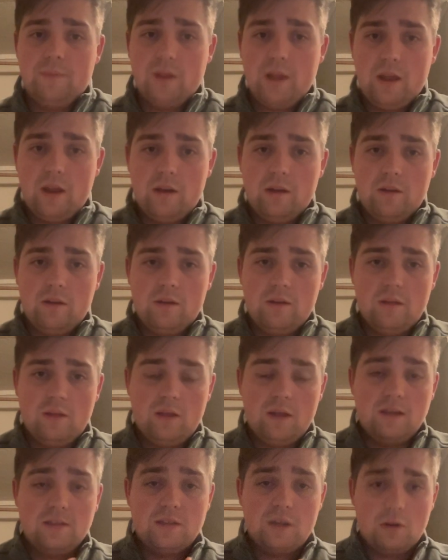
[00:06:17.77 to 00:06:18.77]
and
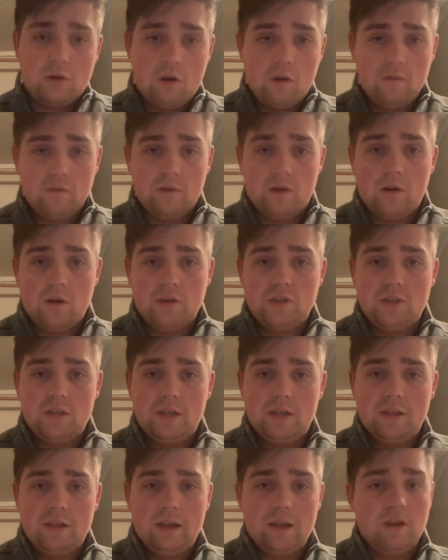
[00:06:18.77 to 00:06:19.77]
things that are
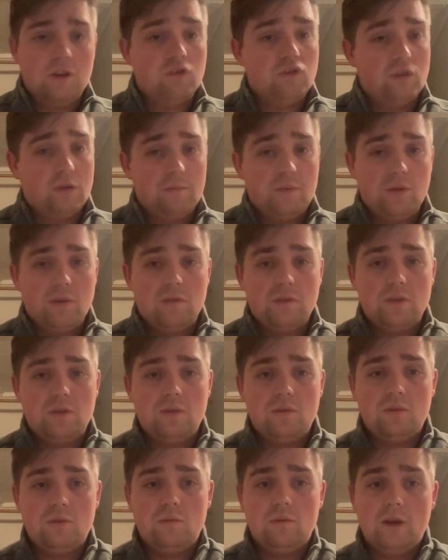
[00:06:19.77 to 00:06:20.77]
overarching that contribute
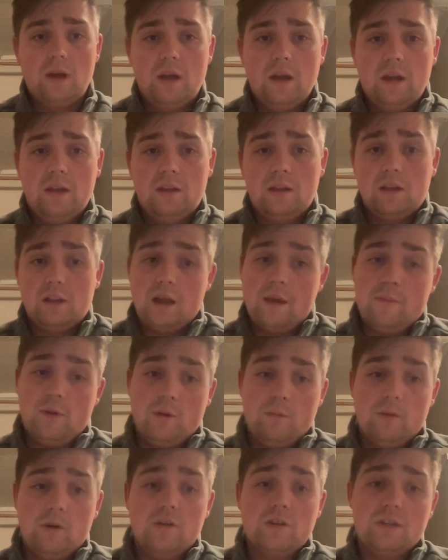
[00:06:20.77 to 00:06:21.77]
to the climate
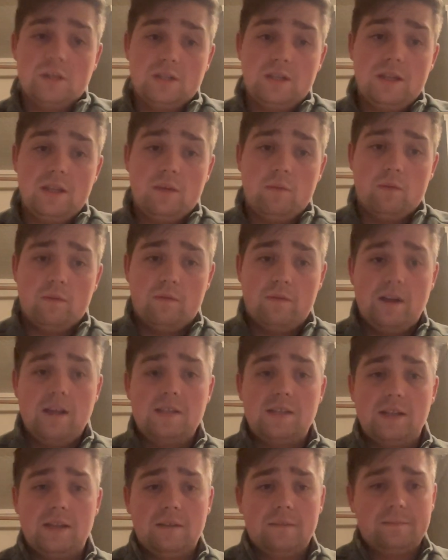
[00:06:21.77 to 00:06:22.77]
emergency that we're
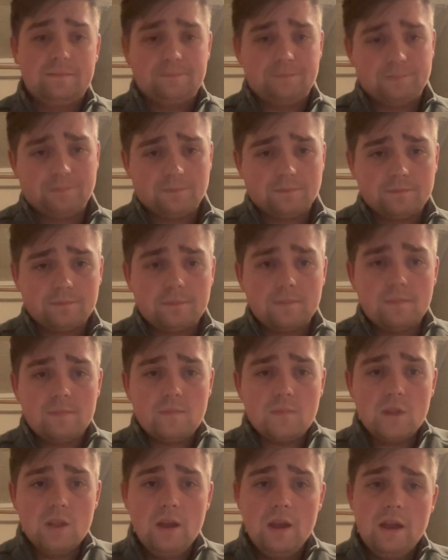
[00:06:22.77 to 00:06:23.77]
facing.
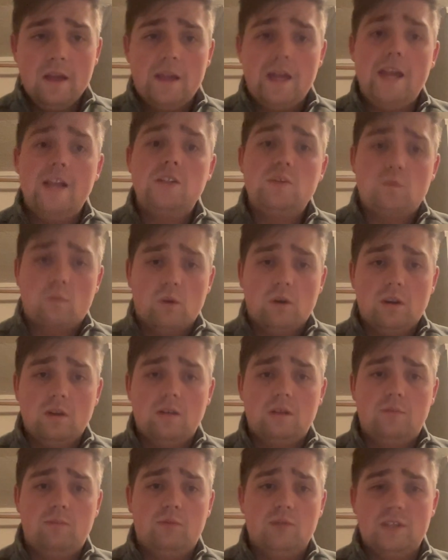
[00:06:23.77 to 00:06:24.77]
Cates'
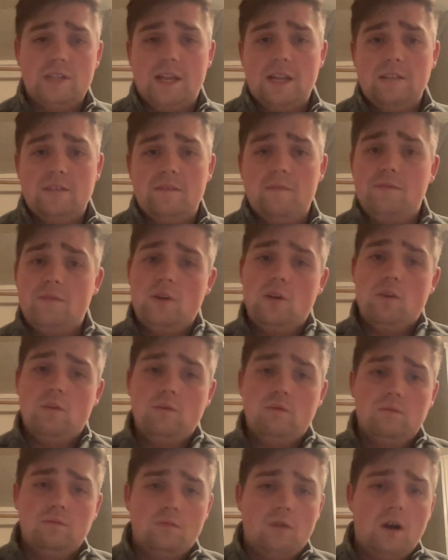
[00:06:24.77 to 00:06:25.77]
work presents a
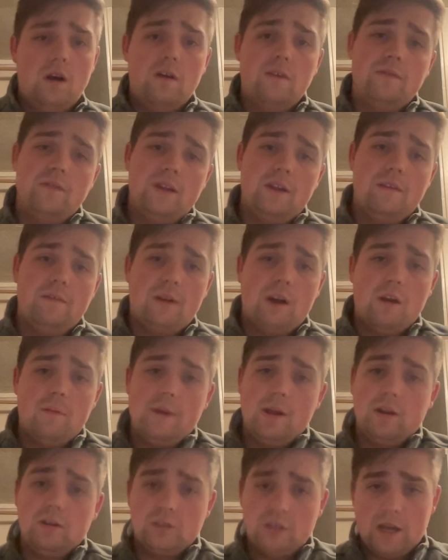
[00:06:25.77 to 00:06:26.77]
view of the
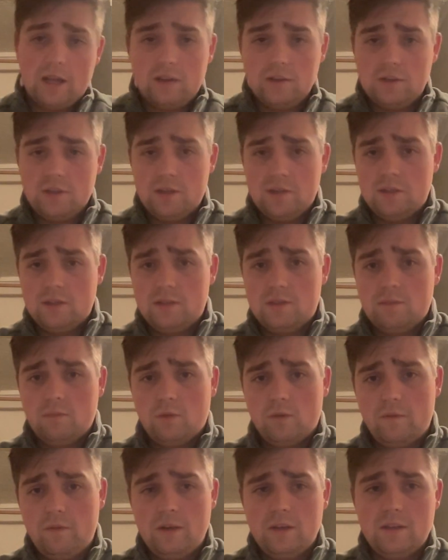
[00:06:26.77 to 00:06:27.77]
environmental challenges
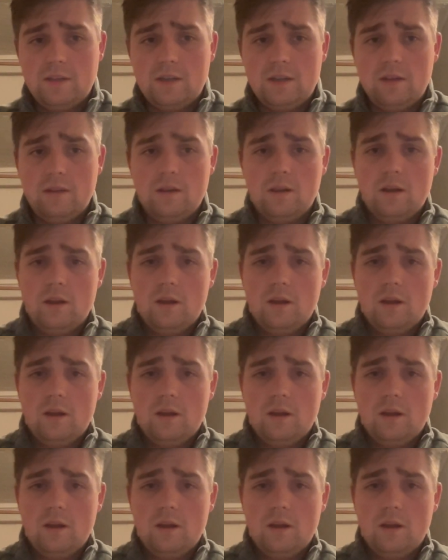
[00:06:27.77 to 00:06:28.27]
we're facing,